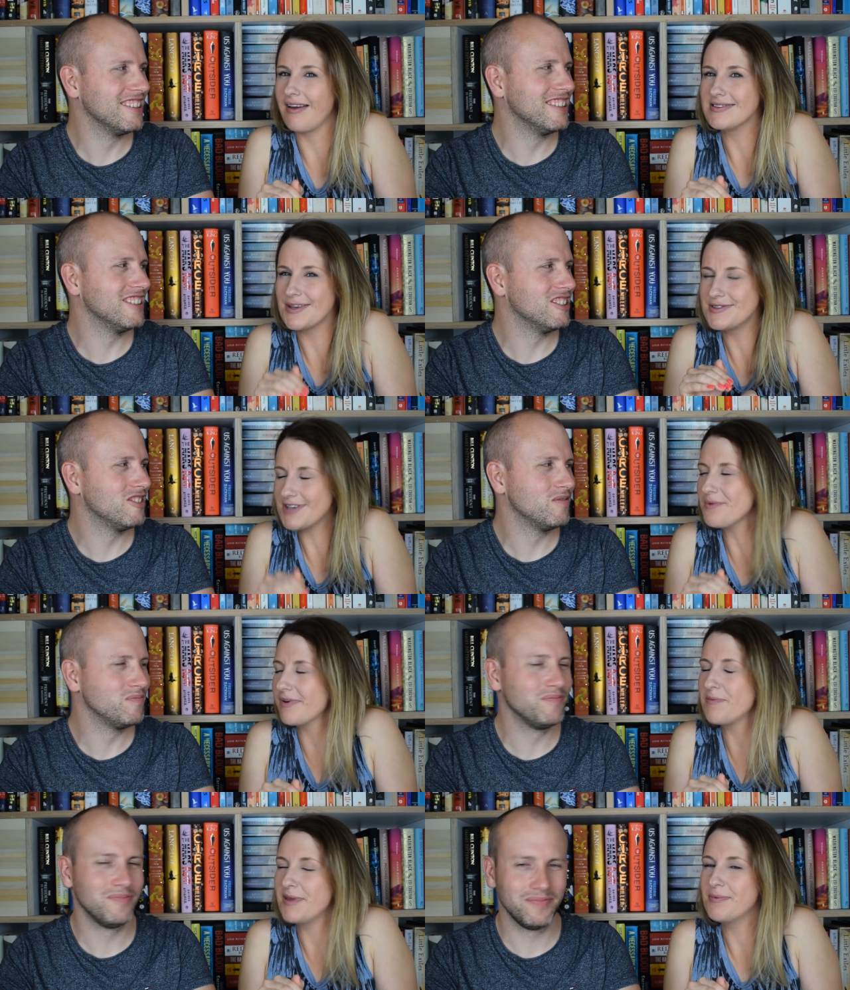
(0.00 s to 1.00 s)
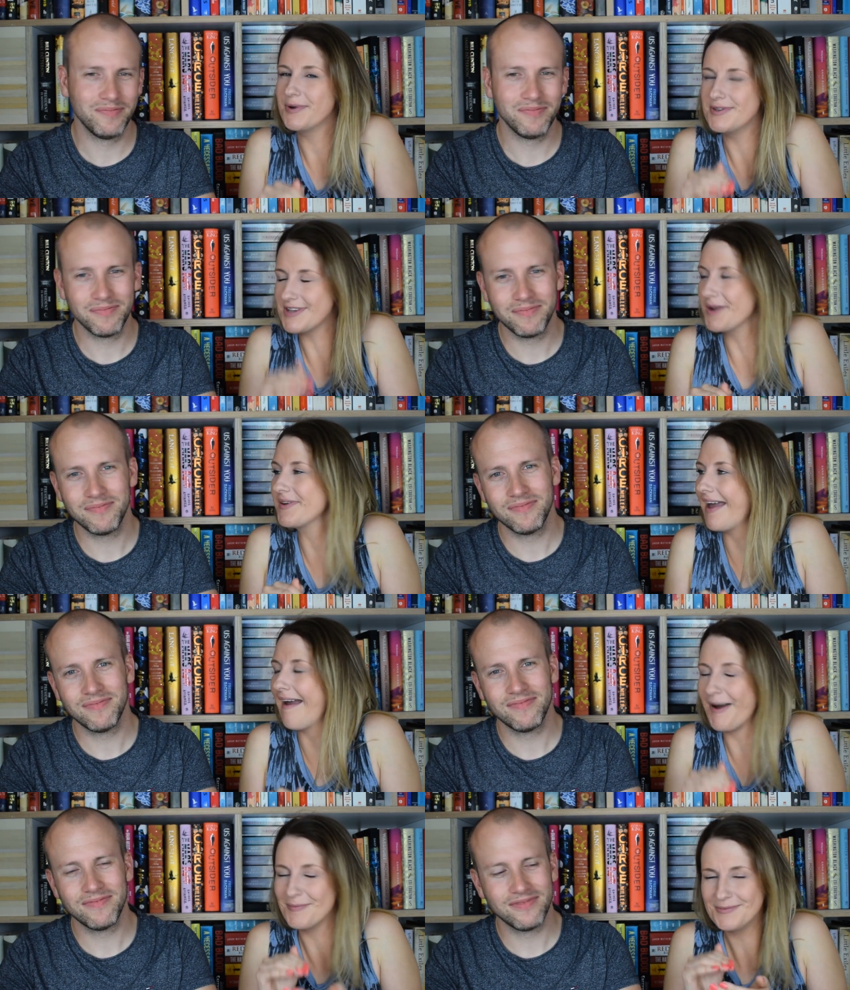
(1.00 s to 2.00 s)
Speaker 1: So don't worry, people who don't
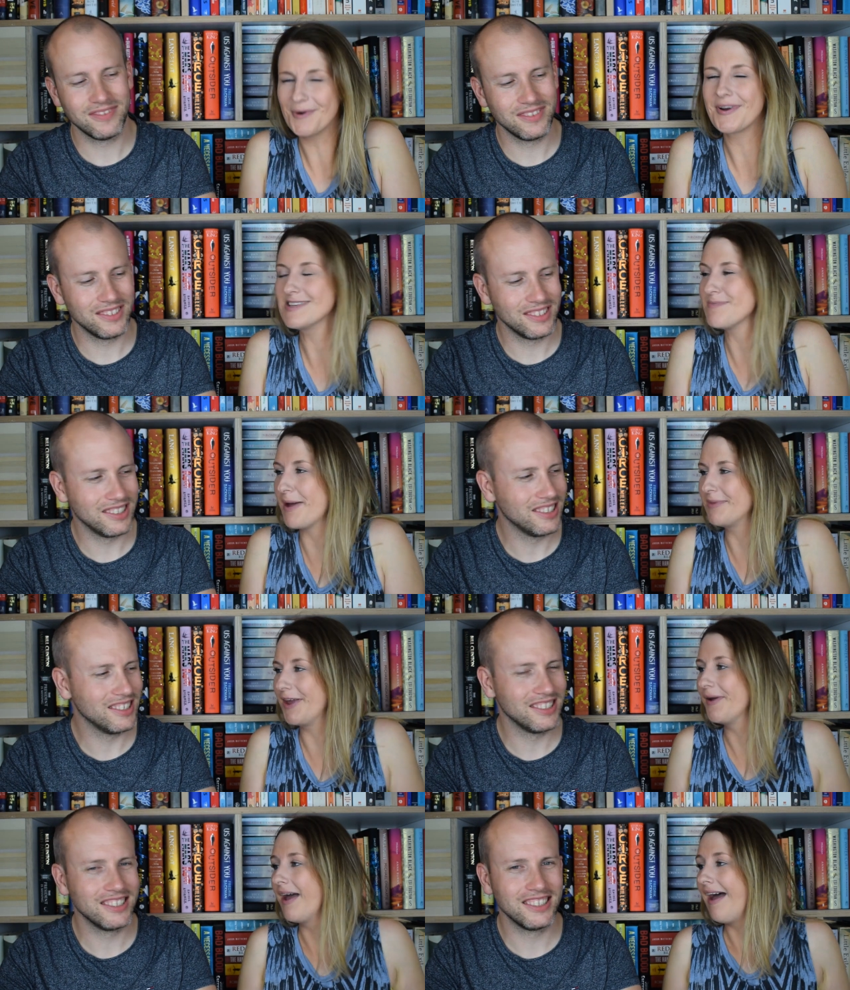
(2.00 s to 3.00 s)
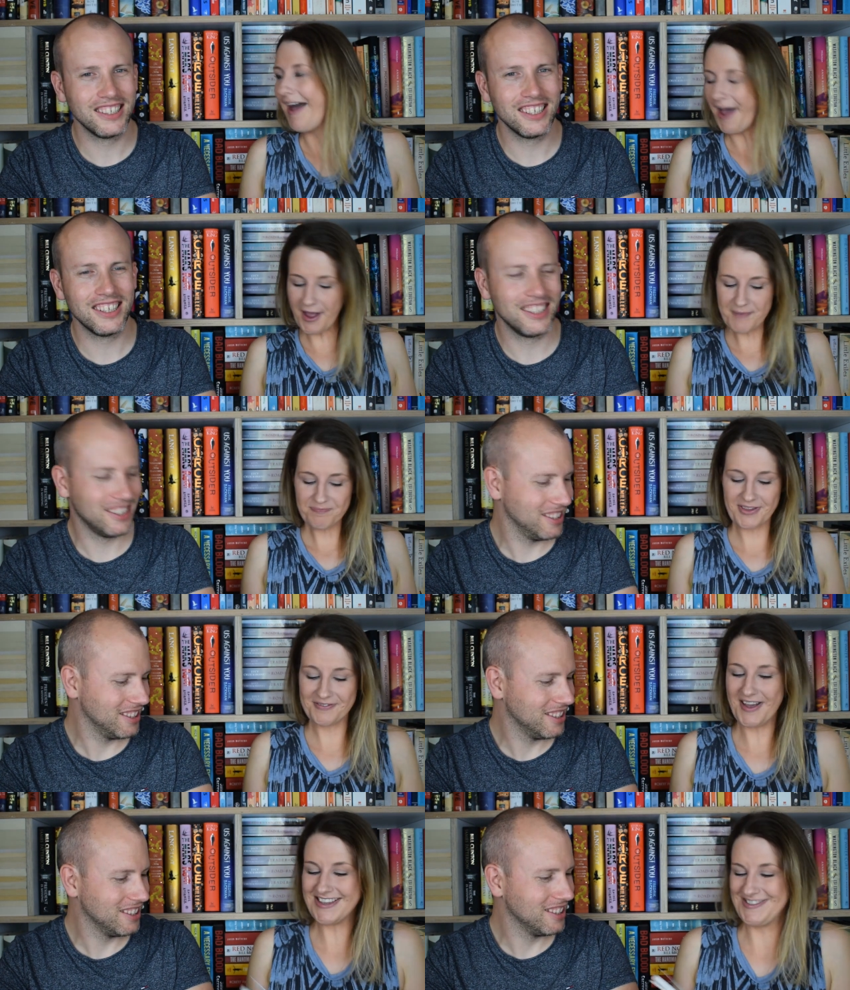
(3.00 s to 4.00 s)
care, I'm not going to spam you. Um, the
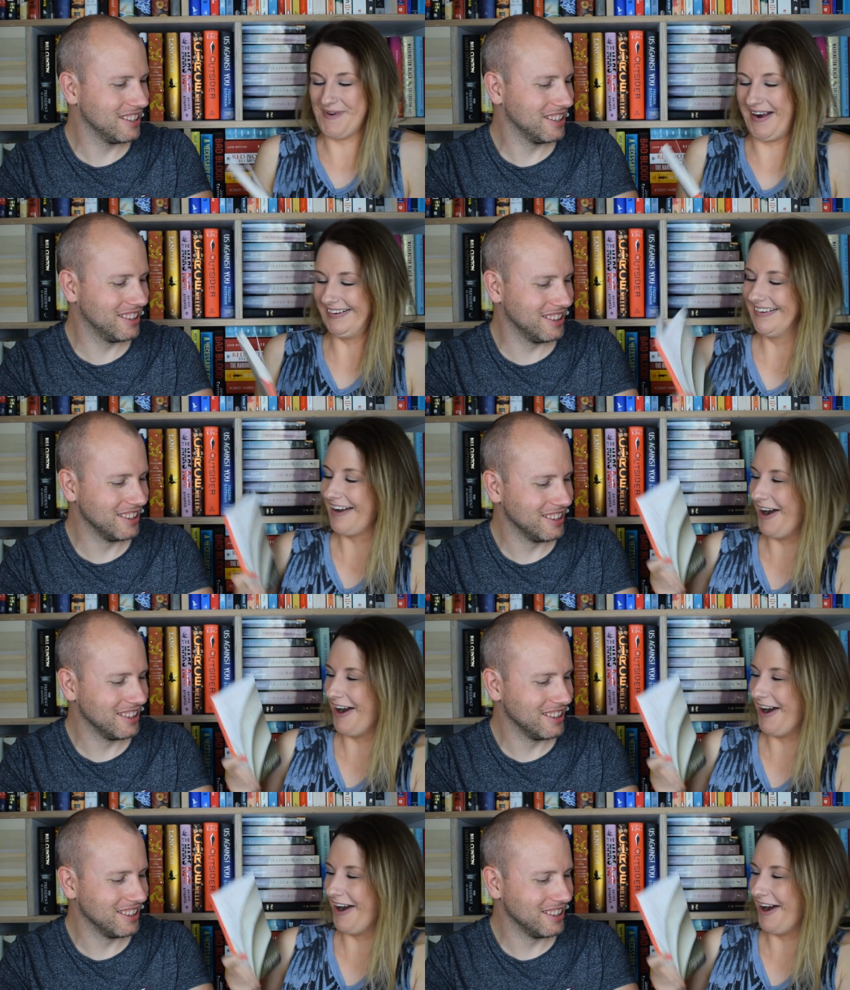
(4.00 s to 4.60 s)
first one